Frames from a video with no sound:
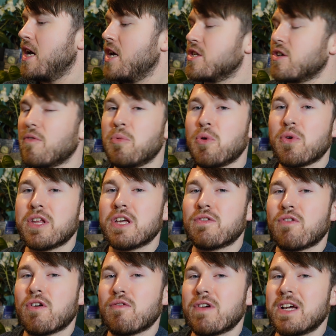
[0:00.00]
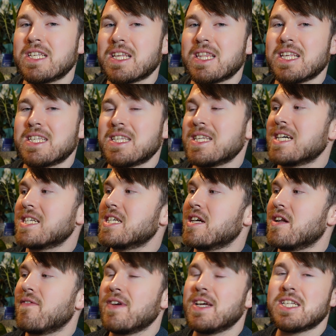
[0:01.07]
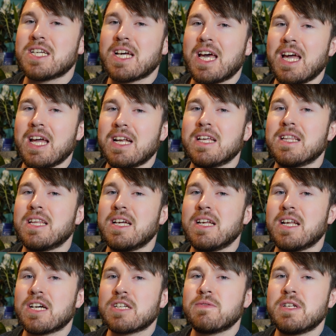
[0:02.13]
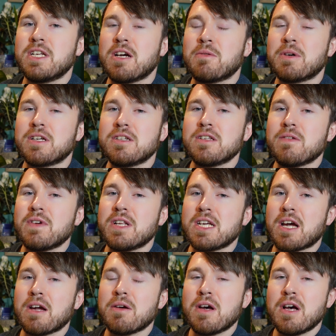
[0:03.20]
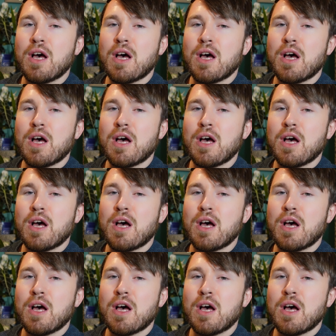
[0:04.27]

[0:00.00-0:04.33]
So I bought this for a reason. This is actually going to feature in the next video when I do the video